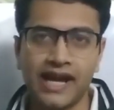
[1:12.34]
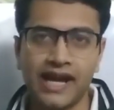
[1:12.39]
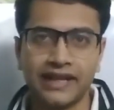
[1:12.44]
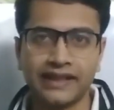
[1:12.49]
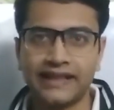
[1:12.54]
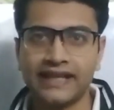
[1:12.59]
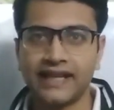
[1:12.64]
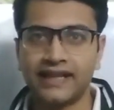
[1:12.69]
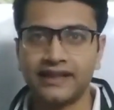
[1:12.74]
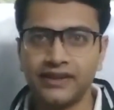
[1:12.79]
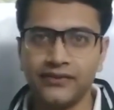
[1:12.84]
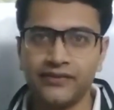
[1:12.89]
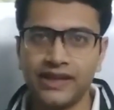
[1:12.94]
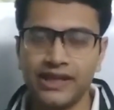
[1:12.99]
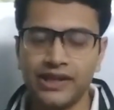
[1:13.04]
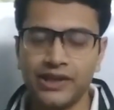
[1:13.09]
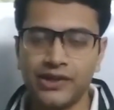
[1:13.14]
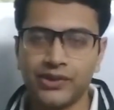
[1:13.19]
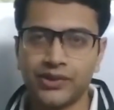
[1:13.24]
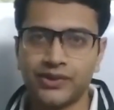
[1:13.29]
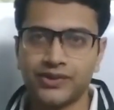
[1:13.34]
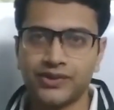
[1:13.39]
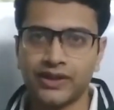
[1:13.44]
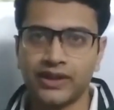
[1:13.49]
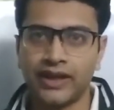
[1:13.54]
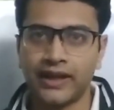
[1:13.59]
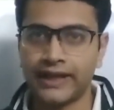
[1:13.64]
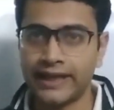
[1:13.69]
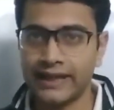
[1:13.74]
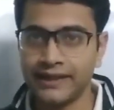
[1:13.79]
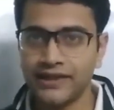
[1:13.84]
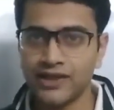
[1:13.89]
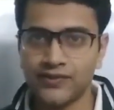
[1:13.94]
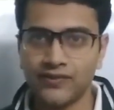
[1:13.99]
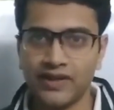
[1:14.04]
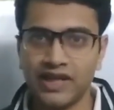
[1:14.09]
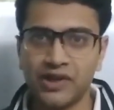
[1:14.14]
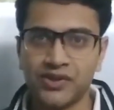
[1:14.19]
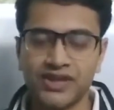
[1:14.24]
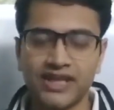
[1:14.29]
and the other videos in this
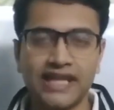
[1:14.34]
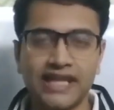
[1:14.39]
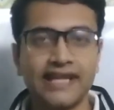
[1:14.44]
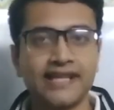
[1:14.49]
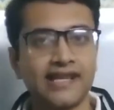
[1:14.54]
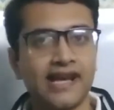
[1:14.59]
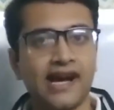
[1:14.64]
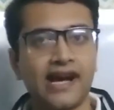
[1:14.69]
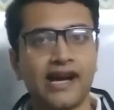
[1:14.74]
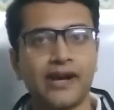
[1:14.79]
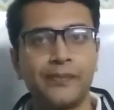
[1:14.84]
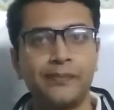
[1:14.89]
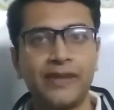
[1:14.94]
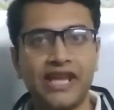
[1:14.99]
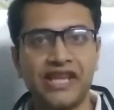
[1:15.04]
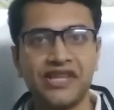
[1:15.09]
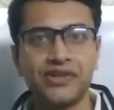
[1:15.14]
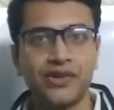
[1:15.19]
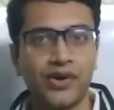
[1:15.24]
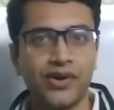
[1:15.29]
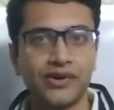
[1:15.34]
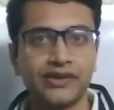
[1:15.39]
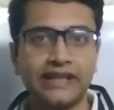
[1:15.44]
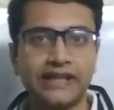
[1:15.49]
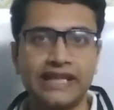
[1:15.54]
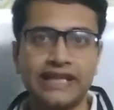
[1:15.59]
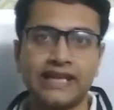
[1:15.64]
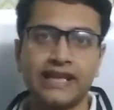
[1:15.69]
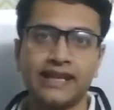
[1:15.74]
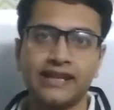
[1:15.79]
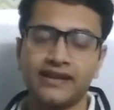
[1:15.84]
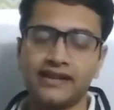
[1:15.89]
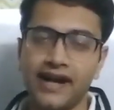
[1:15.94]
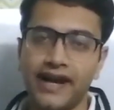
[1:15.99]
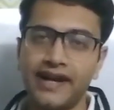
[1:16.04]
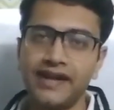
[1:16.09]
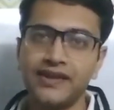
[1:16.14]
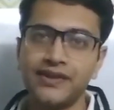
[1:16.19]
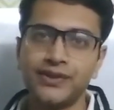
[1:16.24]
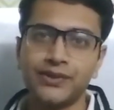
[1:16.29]
video series are based on the
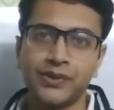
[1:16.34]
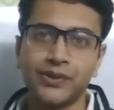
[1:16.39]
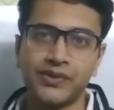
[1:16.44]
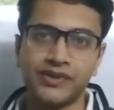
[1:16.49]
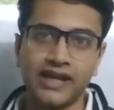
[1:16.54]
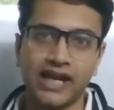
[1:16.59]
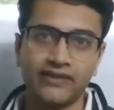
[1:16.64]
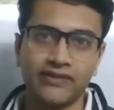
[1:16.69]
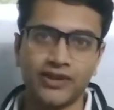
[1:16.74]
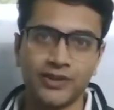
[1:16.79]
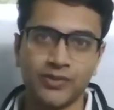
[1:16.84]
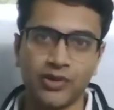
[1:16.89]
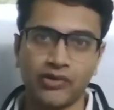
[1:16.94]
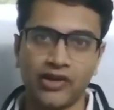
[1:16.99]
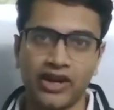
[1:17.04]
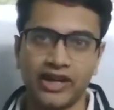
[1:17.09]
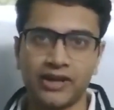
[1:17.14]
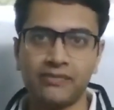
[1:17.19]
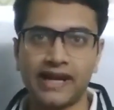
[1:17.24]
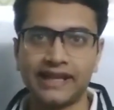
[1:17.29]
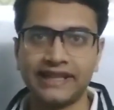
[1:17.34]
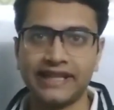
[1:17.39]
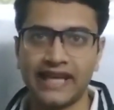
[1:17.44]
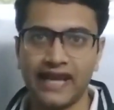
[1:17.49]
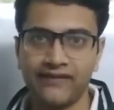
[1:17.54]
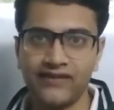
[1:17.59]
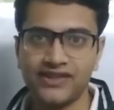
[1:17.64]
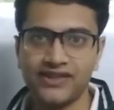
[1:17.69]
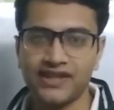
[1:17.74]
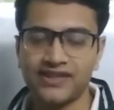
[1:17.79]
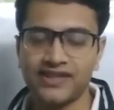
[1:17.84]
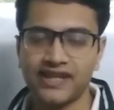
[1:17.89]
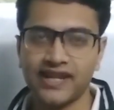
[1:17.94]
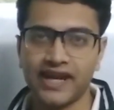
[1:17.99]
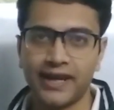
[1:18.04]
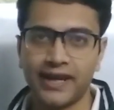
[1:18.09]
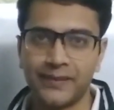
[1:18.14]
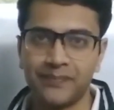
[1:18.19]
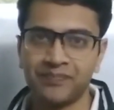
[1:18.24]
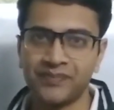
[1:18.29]
guidance note that was provided by the
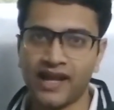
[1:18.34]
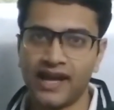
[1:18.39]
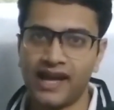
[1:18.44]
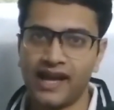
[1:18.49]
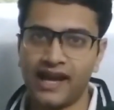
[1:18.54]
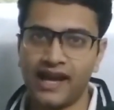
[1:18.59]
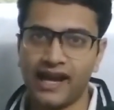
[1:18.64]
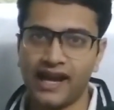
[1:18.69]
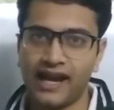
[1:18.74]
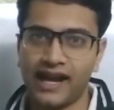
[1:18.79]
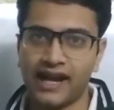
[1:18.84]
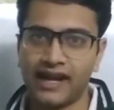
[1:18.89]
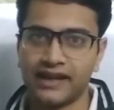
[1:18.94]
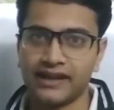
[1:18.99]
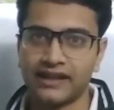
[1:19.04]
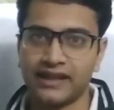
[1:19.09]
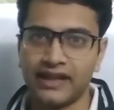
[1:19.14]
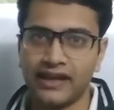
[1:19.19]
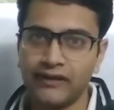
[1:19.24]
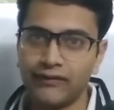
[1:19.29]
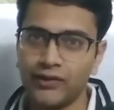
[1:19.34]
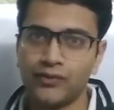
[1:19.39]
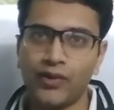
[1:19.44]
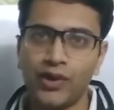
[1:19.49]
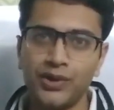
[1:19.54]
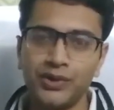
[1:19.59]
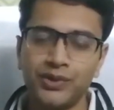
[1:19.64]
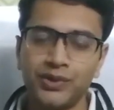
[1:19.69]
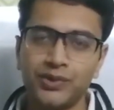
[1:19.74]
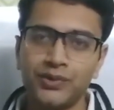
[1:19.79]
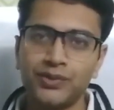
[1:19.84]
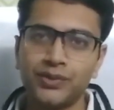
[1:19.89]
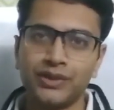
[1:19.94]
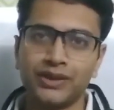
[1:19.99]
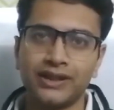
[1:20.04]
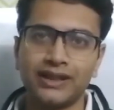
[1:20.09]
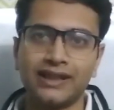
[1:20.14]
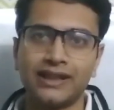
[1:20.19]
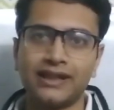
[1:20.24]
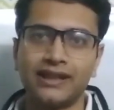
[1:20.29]
FSSAI. And if you want
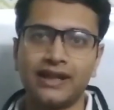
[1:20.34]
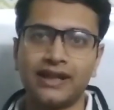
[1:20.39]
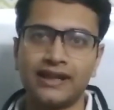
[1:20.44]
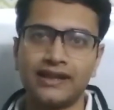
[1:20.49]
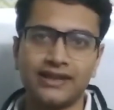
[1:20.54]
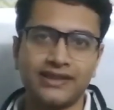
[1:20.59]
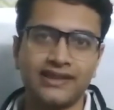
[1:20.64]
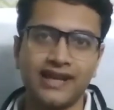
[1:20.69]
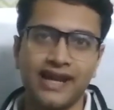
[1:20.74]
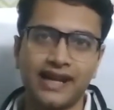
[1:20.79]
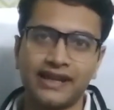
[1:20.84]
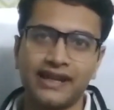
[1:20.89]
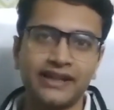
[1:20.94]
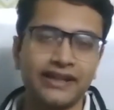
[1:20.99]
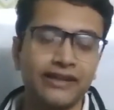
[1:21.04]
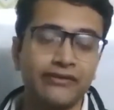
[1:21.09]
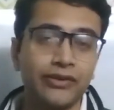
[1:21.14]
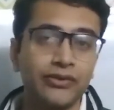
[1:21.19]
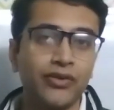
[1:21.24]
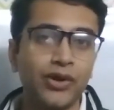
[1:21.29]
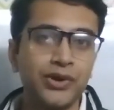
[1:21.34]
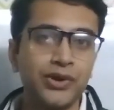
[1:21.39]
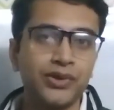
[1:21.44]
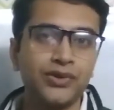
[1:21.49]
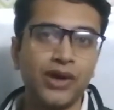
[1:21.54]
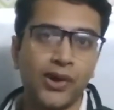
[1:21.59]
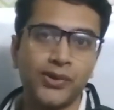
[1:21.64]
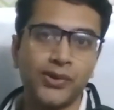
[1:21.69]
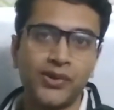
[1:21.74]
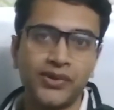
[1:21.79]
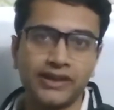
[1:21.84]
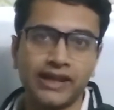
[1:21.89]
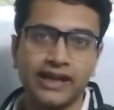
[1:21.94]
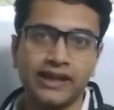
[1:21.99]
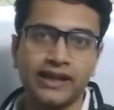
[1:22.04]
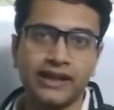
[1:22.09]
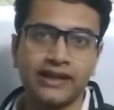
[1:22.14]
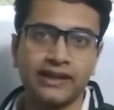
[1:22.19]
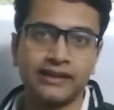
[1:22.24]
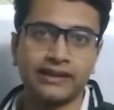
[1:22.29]
to uh, understand that, if you want to download
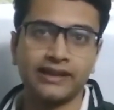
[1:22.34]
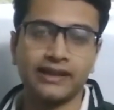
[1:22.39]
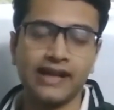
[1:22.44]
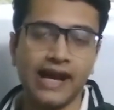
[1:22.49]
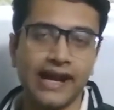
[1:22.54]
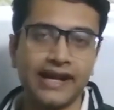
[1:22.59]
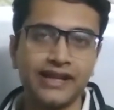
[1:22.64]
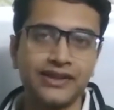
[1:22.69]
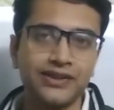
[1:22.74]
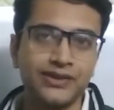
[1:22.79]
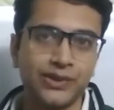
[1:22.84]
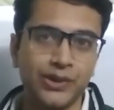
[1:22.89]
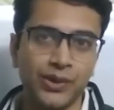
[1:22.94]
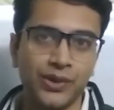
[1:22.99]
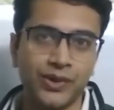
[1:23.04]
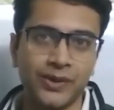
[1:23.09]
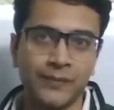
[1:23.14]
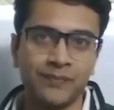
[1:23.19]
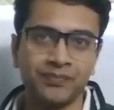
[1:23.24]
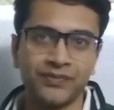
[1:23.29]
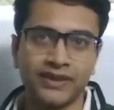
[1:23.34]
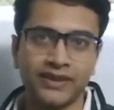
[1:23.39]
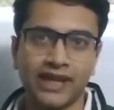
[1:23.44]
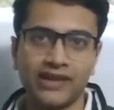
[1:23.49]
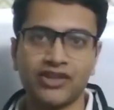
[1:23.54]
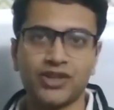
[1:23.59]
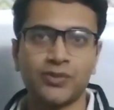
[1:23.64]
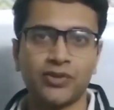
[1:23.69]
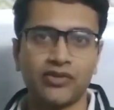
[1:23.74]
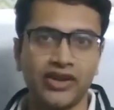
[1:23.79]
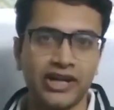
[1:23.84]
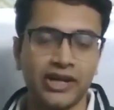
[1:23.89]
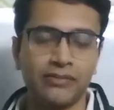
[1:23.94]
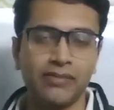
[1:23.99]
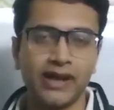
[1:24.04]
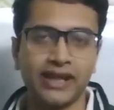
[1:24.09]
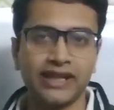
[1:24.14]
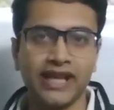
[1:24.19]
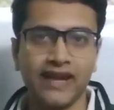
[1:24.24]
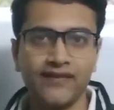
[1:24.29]
that the guidance note that was
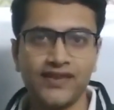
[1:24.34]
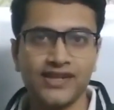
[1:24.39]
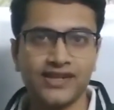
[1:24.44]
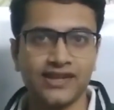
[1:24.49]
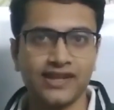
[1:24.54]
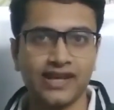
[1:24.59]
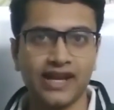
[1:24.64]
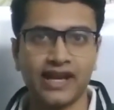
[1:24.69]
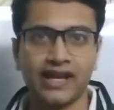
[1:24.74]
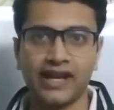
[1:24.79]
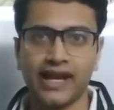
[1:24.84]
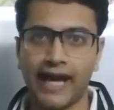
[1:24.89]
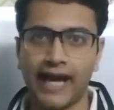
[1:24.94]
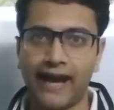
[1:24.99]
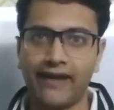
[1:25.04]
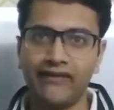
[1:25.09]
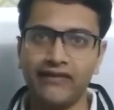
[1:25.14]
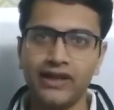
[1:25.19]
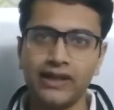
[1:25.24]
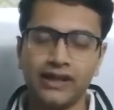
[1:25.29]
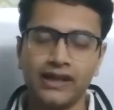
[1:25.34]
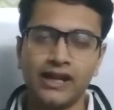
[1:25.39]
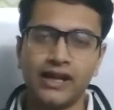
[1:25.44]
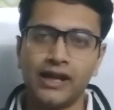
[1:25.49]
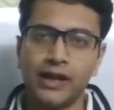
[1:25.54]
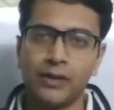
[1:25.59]
provided by the FSSAI, I will